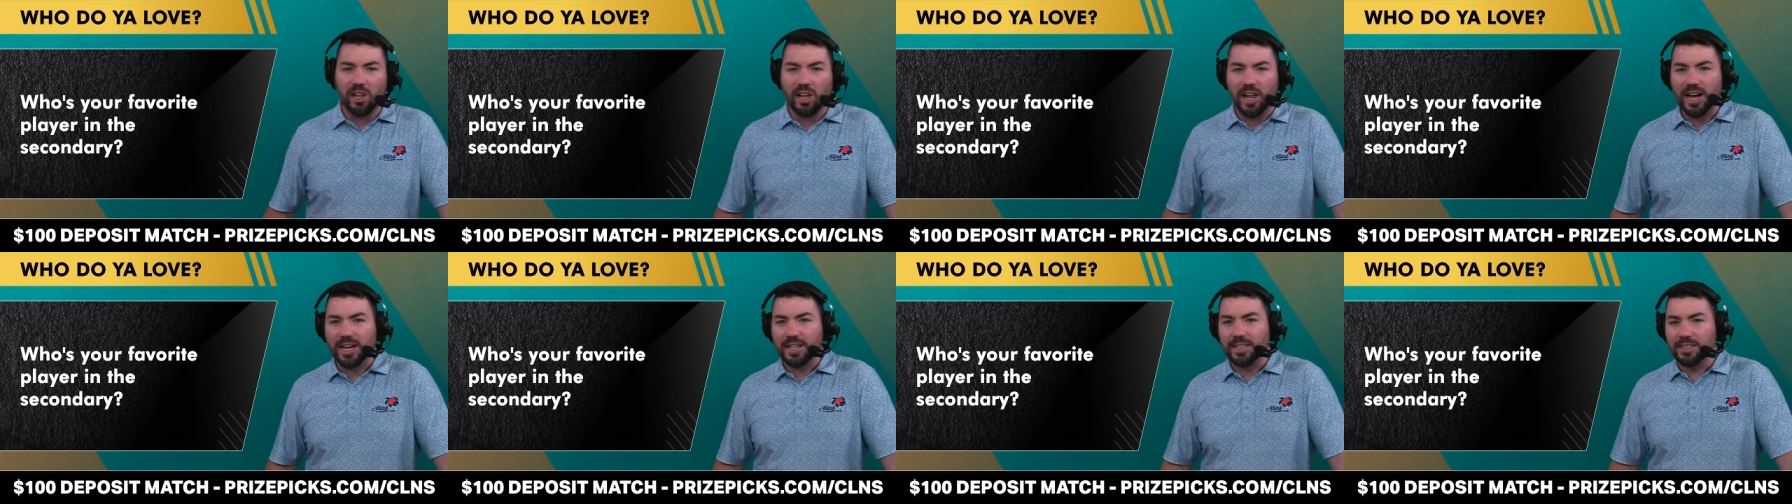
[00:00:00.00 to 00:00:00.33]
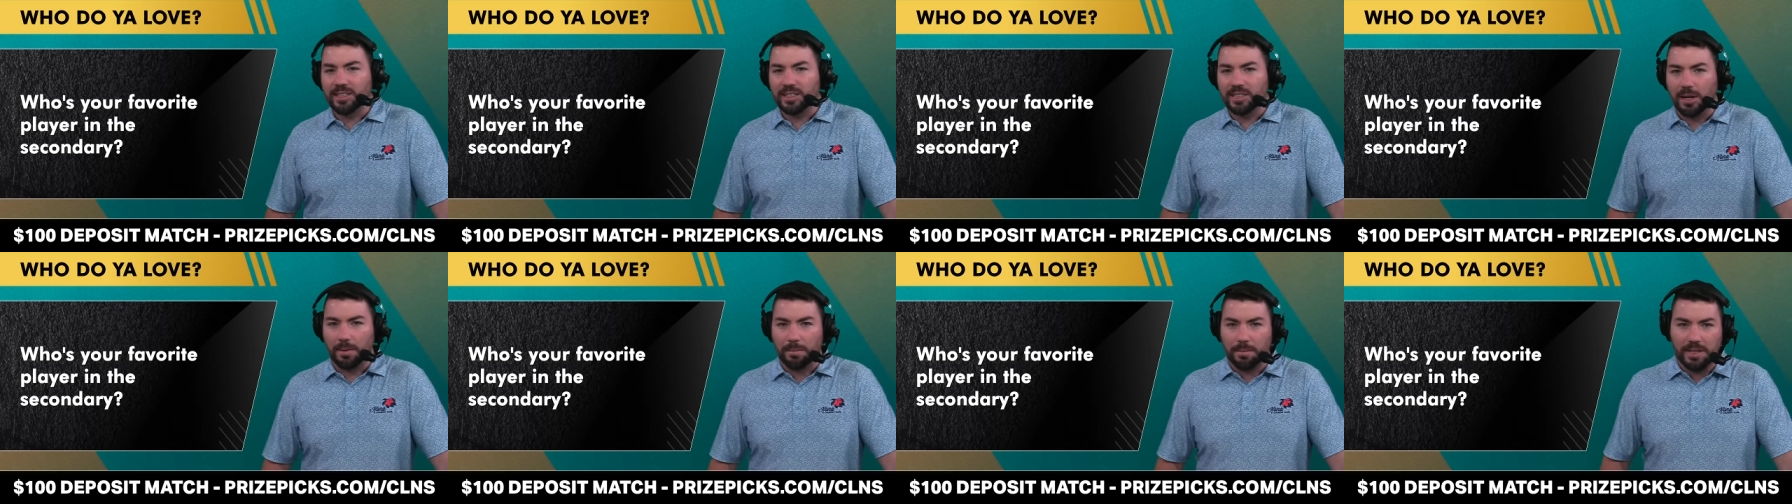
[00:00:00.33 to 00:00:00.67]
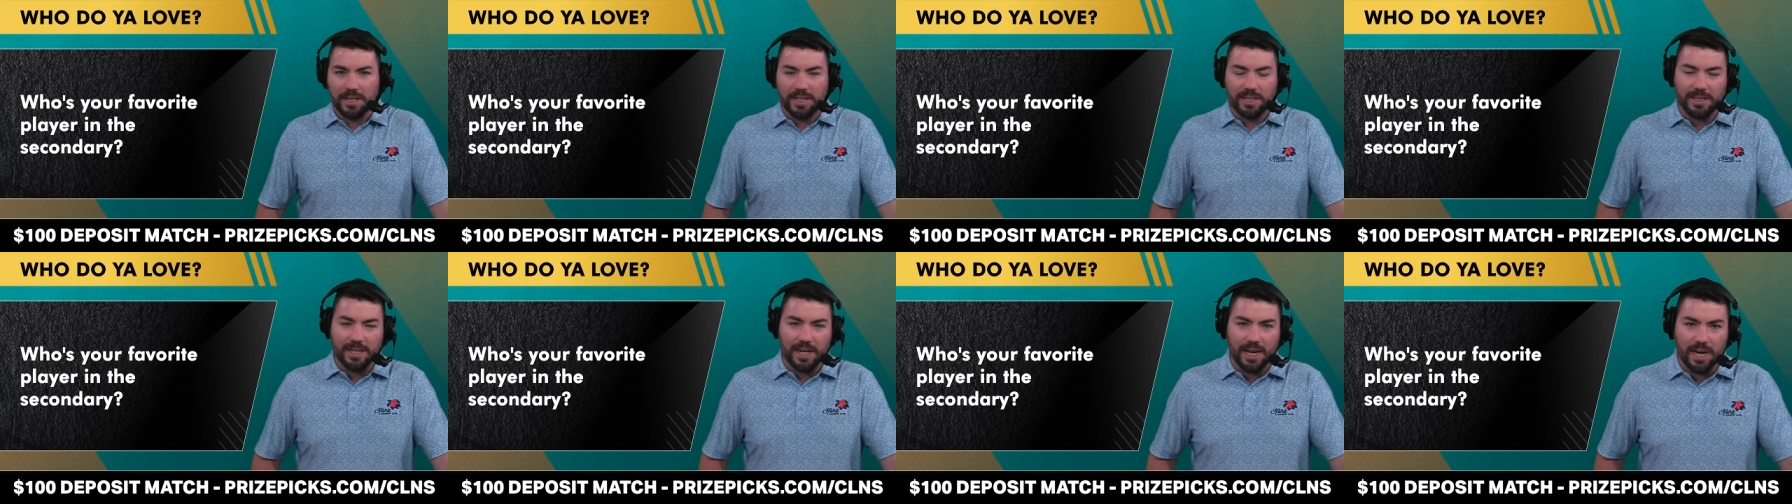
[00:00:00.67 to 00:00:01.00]
locking
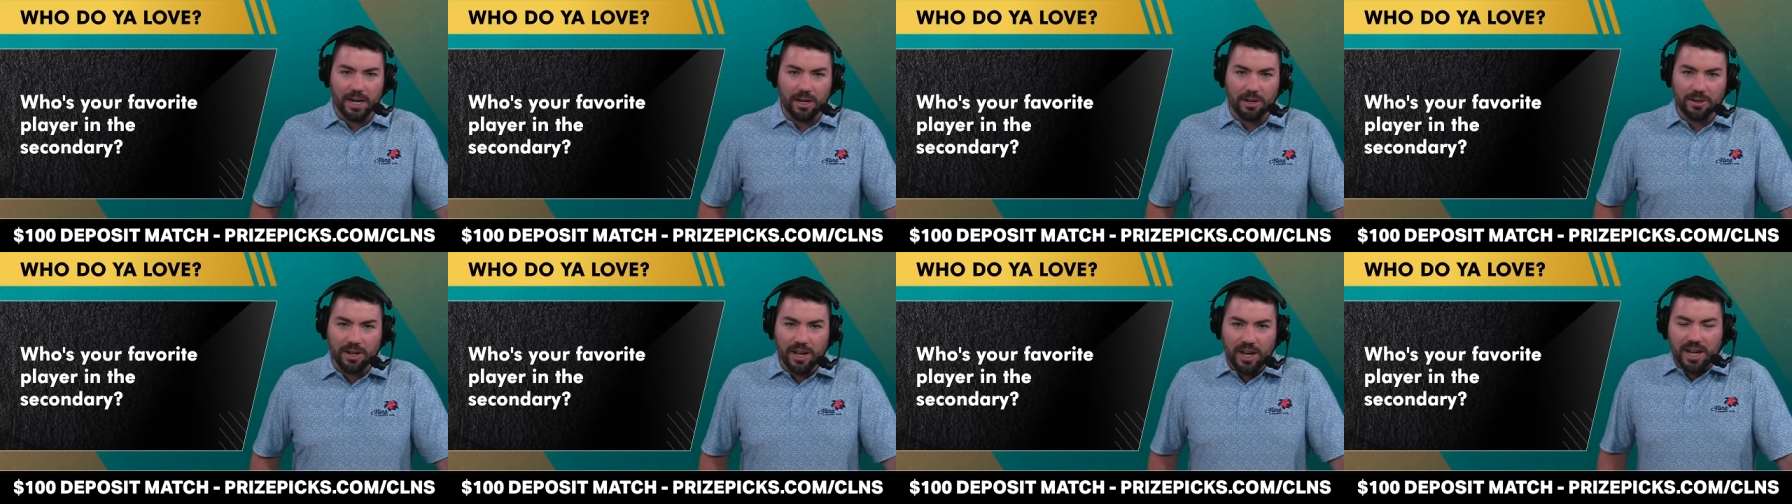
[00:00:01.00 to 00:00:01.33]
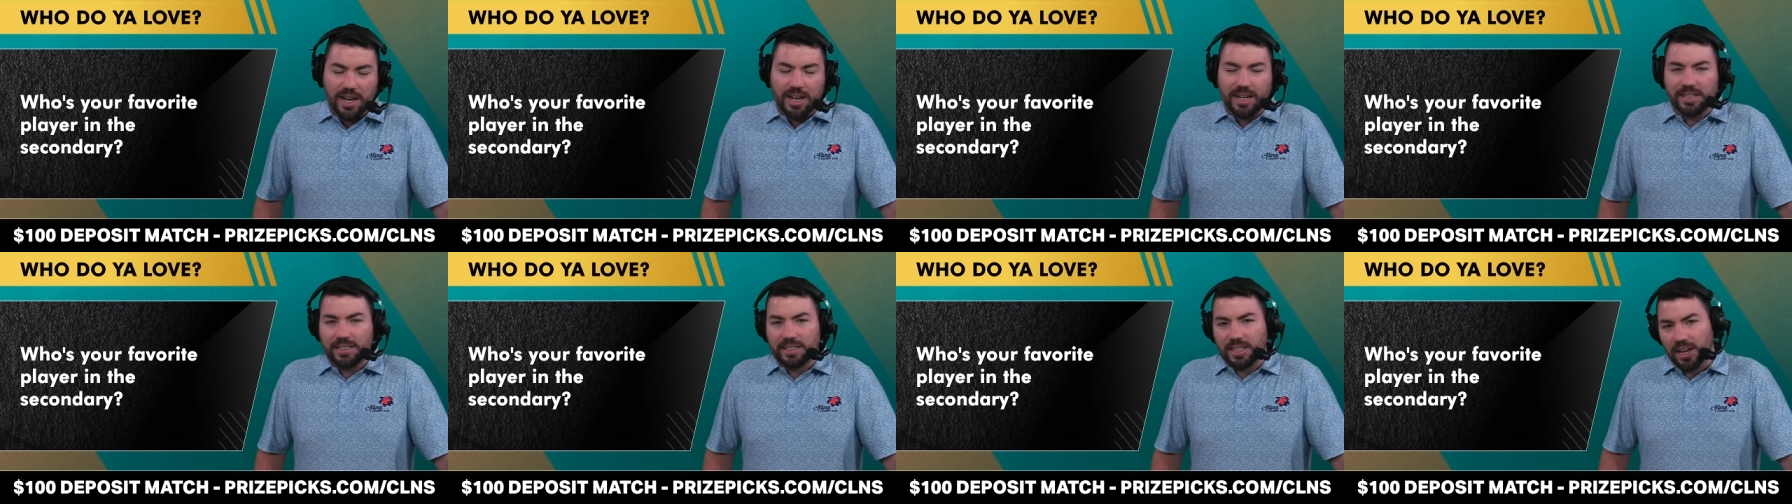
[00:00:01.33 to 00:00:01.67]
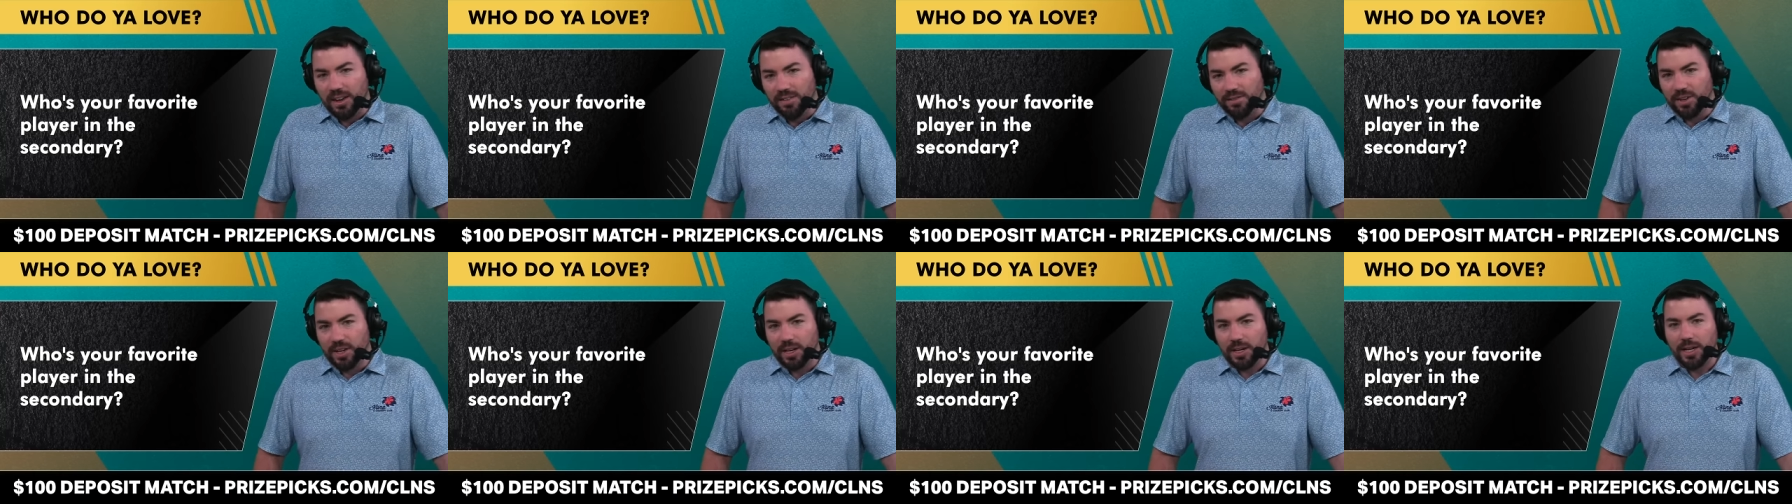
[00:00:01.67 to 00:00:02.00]
somebody down.
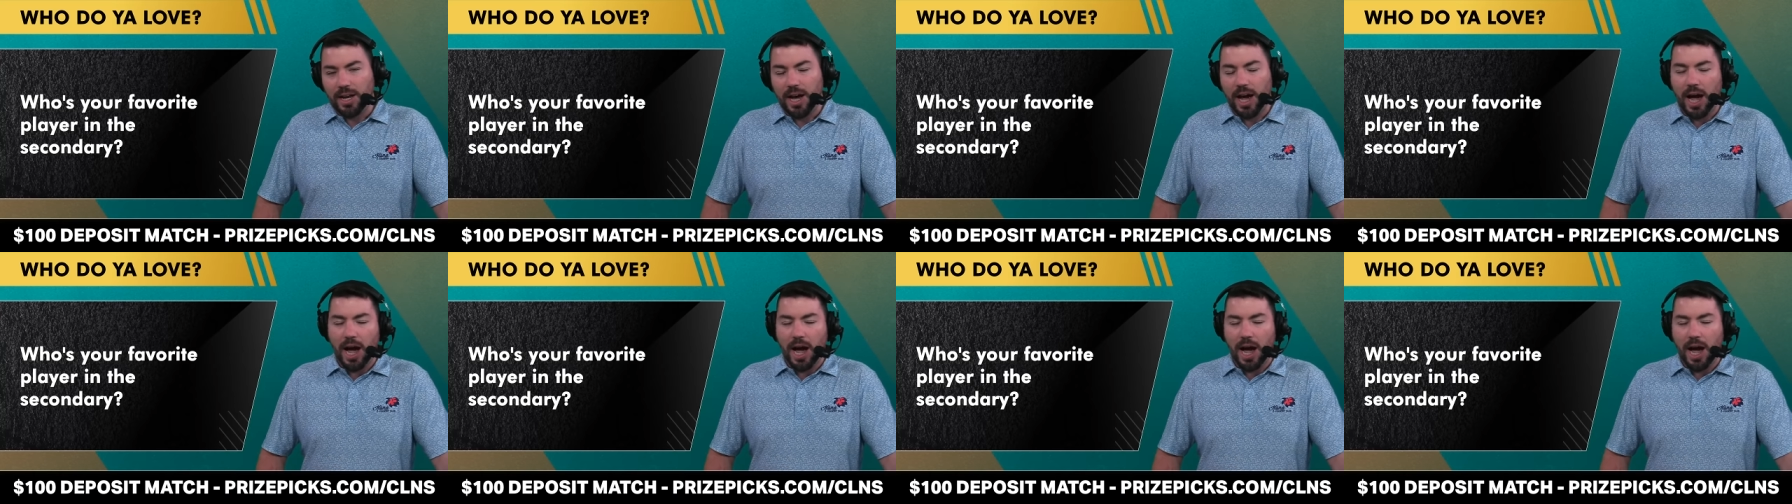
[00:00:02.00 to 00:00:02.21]
Xavier